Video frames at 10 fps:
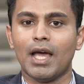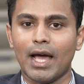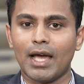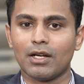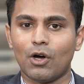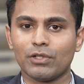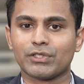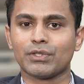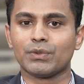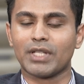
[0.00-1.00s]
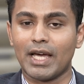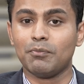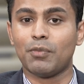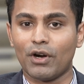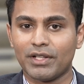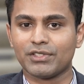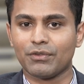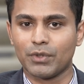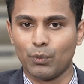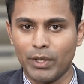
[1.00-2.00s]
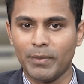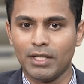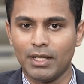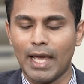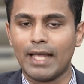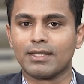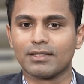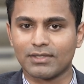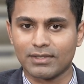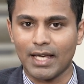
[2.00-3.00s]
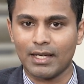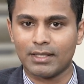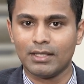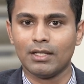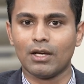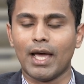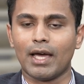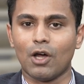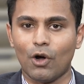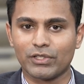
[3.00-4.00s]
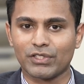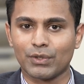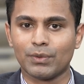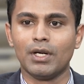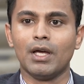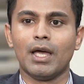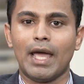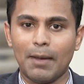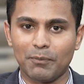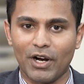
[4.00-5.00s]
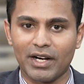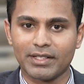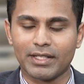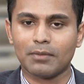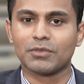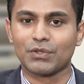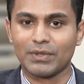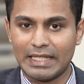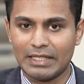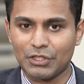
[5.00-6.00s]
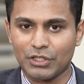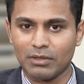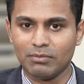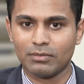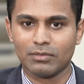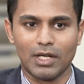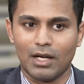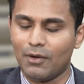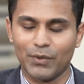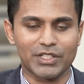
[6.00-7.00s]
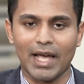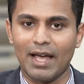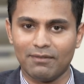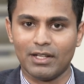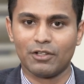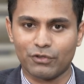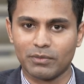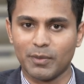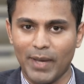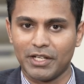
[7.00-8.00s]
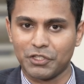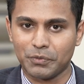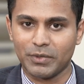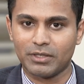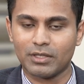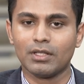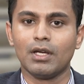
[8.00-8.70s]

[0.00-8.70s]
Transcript: and also the importance of the women in the society, and also empowering them through leadership, which I have learned from the management.